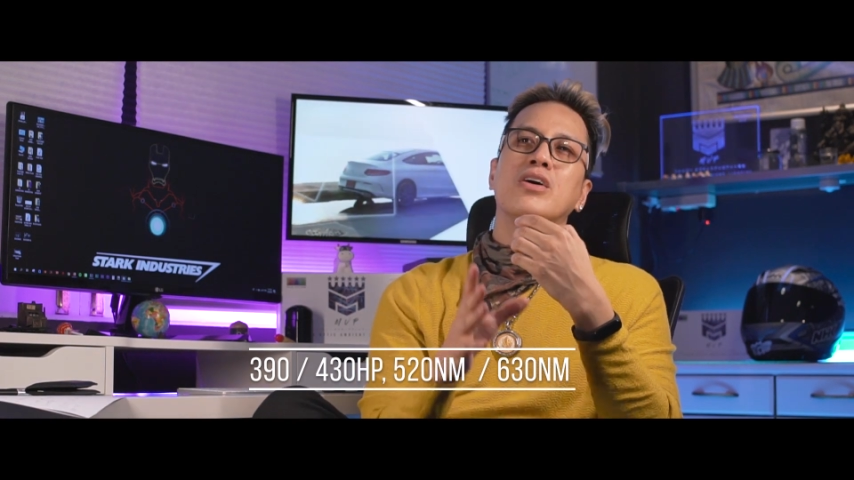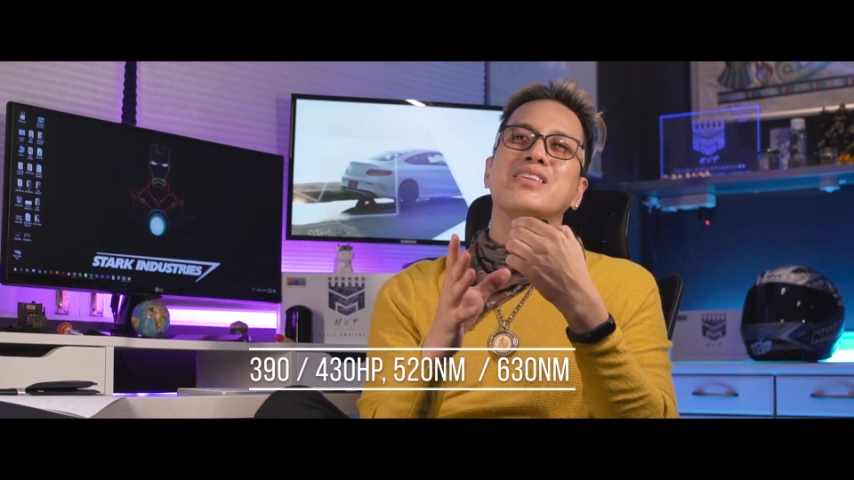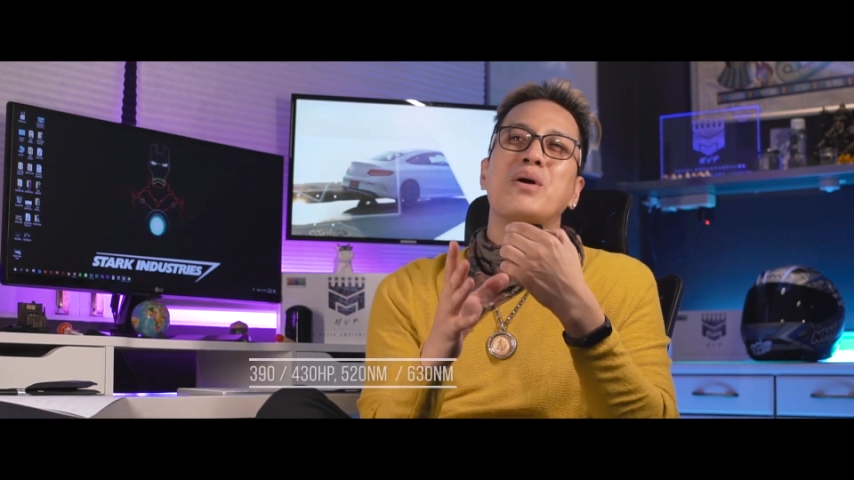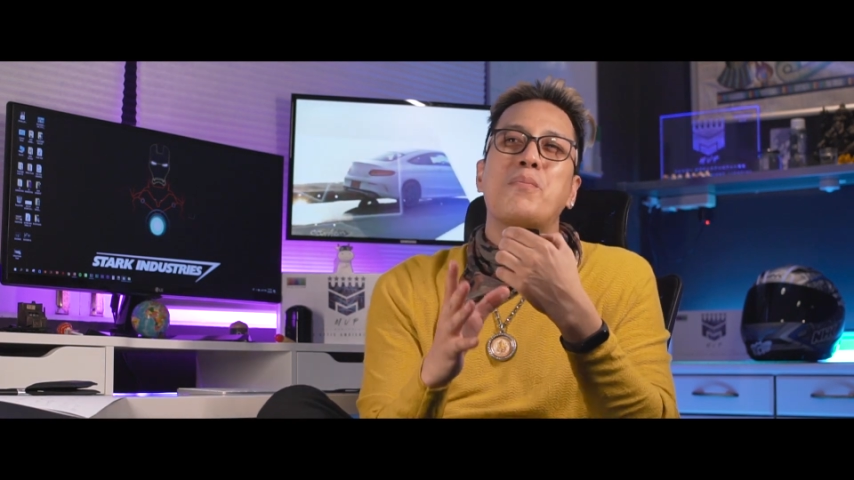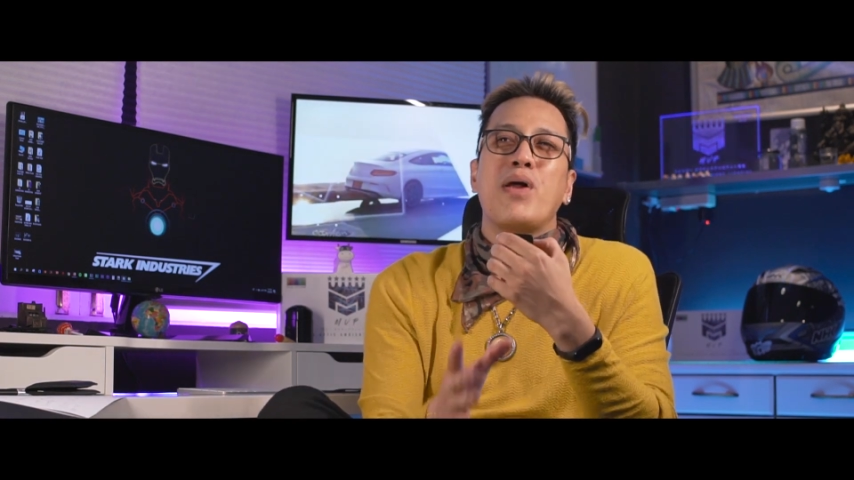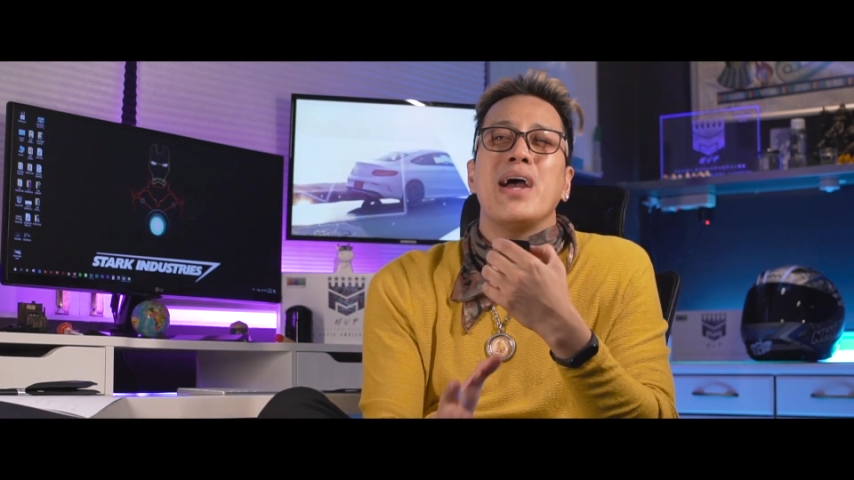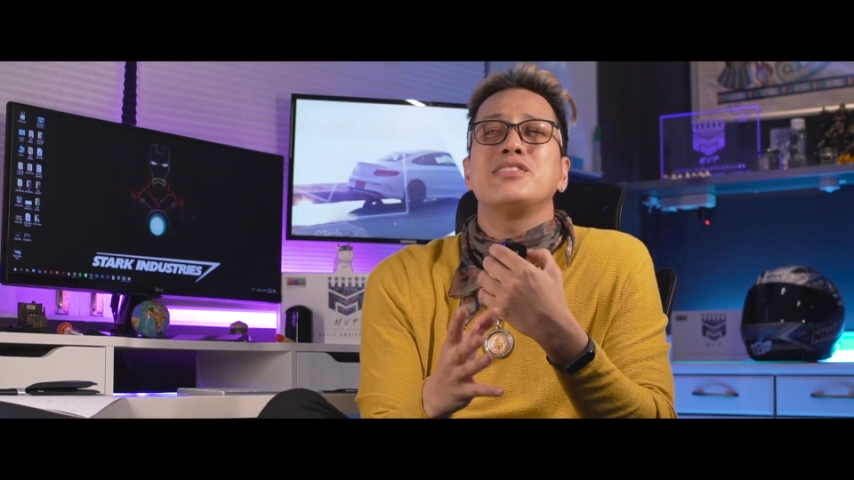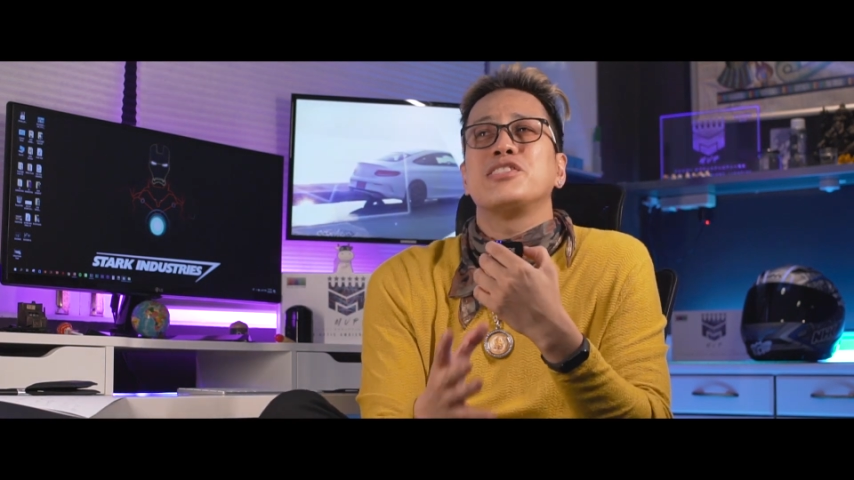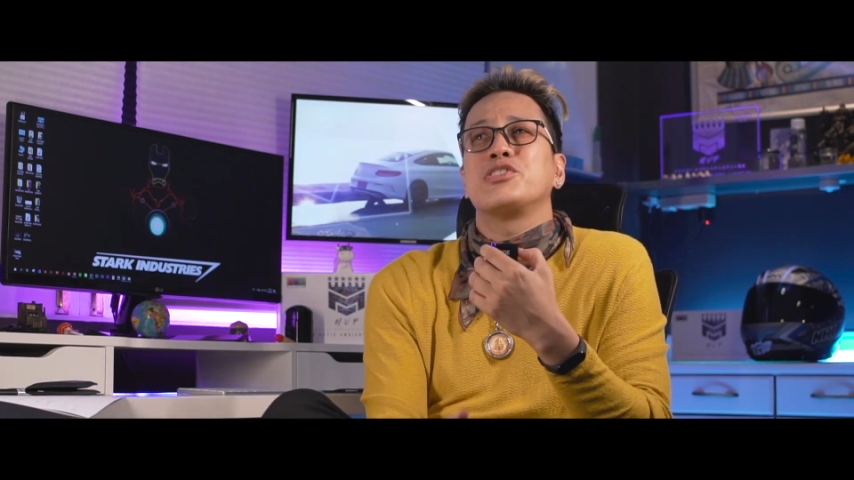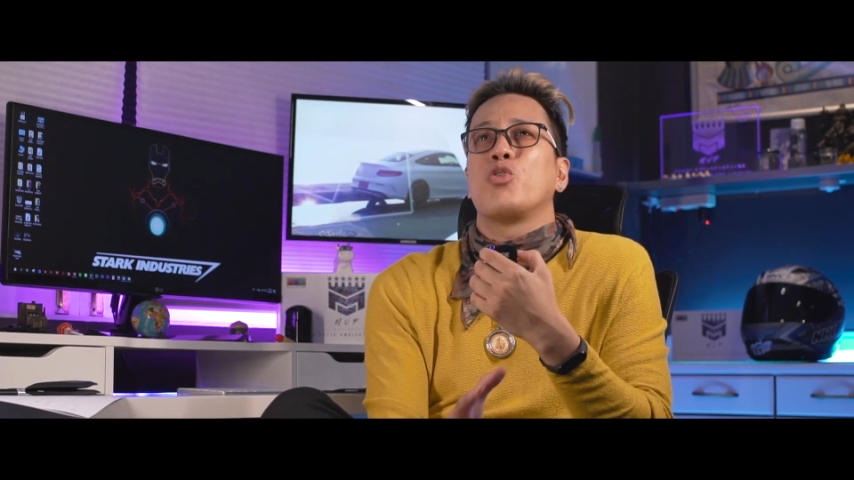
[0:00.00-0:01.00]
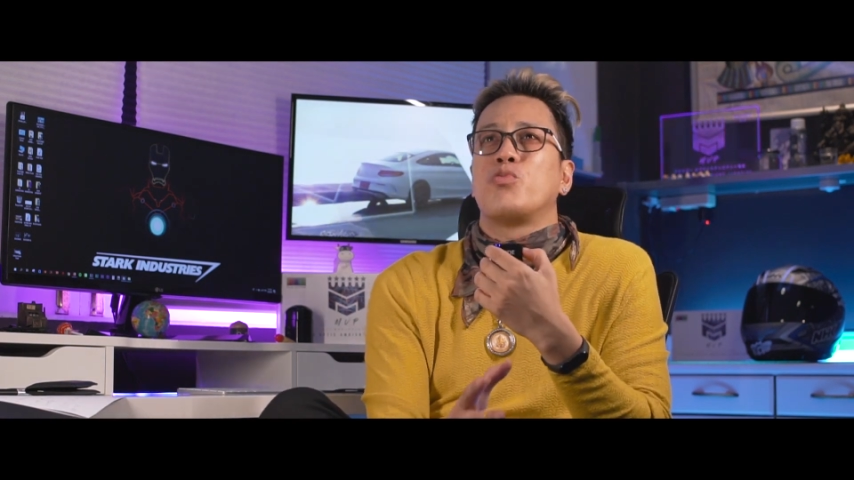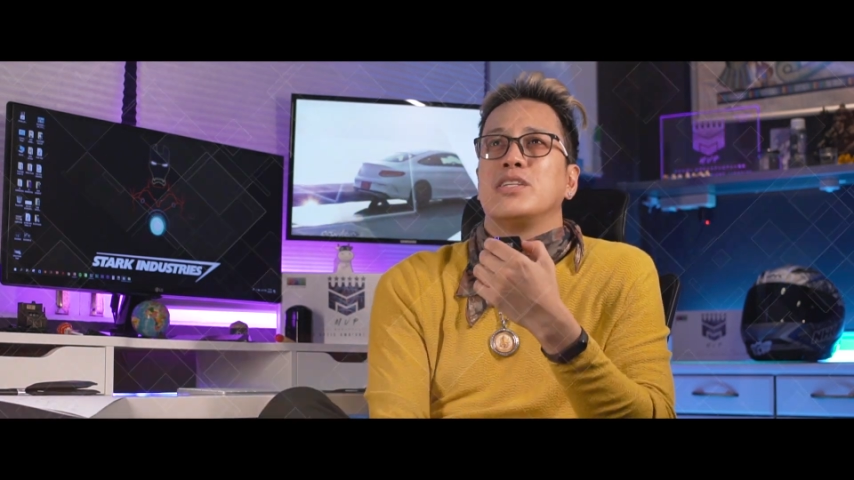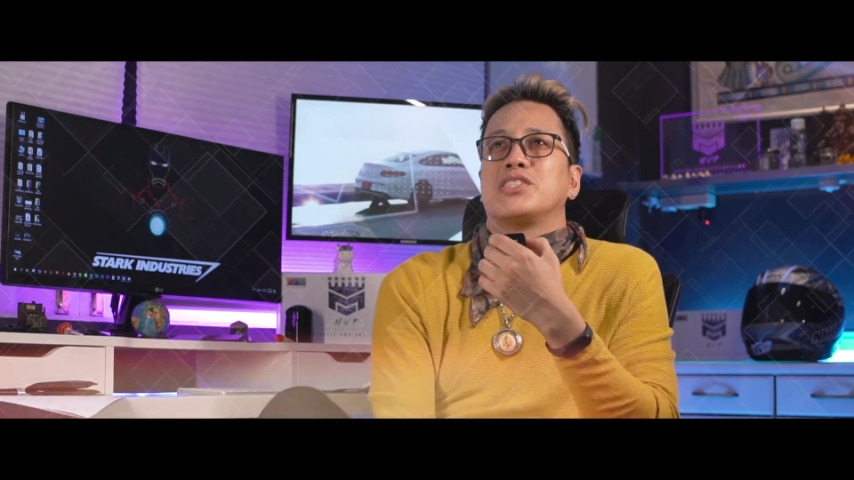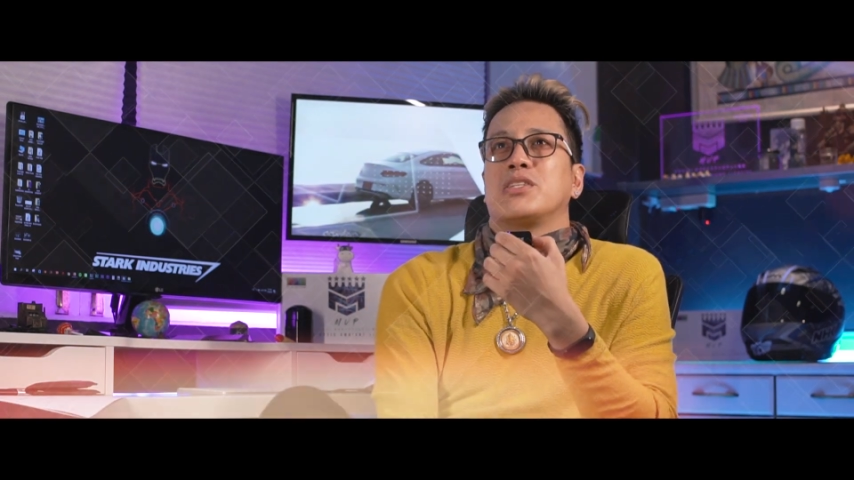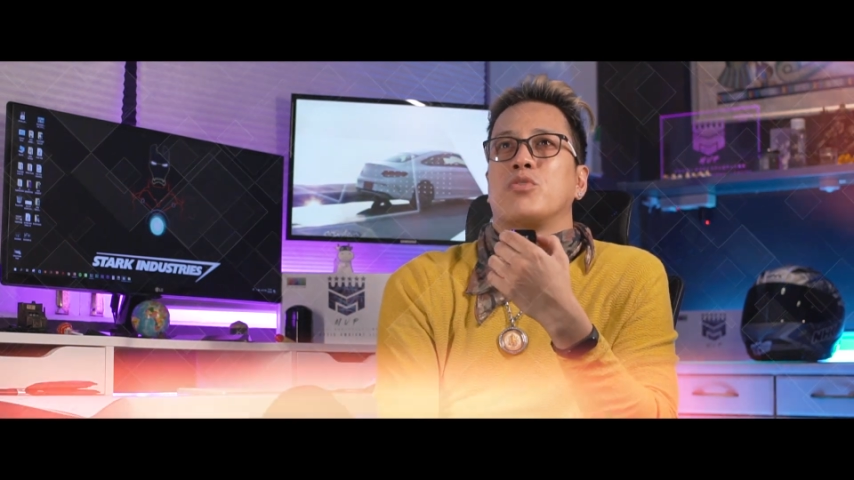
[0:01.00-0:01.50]
The price is so
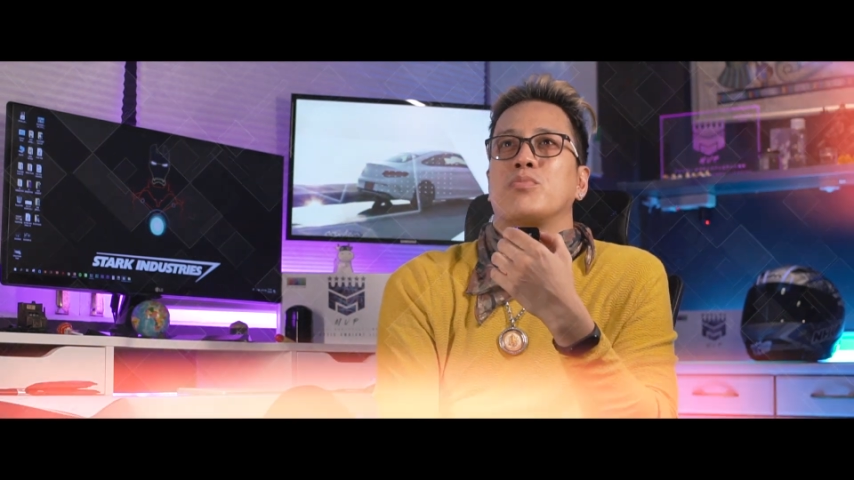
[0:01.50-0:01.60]
reasonable.